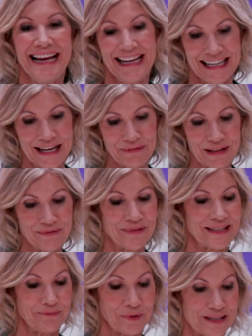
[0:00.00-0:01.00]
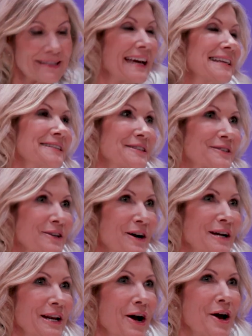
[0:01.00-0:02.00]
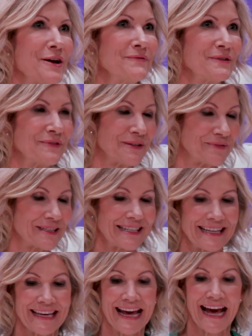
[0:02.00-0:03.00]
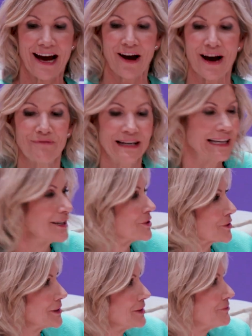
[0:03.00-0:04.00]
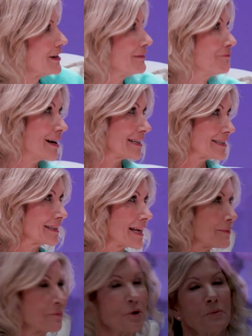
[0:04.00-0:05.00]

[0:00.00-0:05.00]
Living with Sass and Style over 50. I really enjoyed writing that book